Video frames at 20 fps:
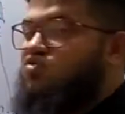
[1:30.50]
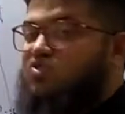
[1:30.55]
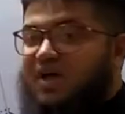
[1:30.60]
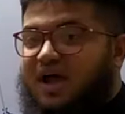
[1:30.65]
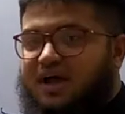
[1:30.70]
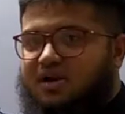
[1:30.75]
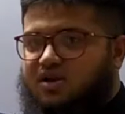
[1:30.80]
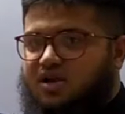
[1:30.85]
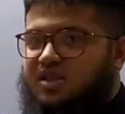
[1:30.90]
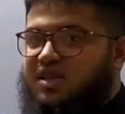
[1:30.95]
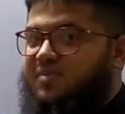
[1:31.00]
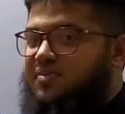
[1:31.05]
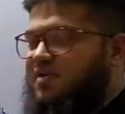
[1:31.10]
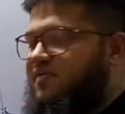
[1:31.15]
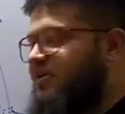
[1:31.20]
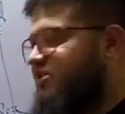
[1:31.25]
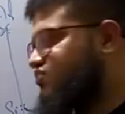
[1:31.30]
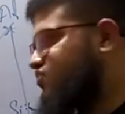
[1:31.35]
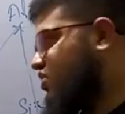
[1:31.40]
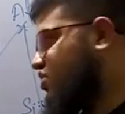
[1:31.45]
to that in the
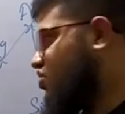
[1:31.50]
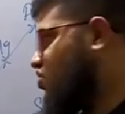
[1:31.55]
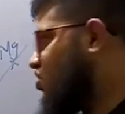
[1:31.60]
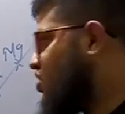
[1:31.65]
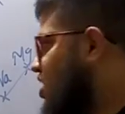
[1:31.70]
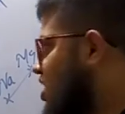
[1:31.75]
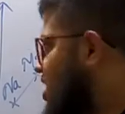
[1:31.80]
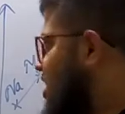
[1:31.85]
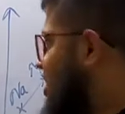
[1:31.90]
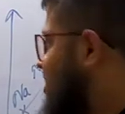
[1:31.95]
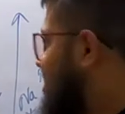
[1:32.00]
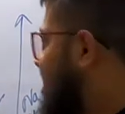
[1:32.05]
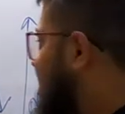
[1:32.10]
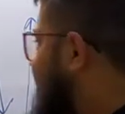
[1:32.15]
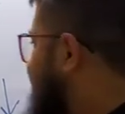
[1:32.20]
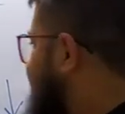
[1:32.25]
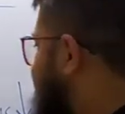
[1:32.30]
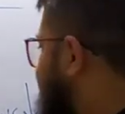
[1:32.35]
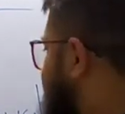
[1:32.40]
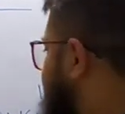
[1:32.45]
previous video. Then if the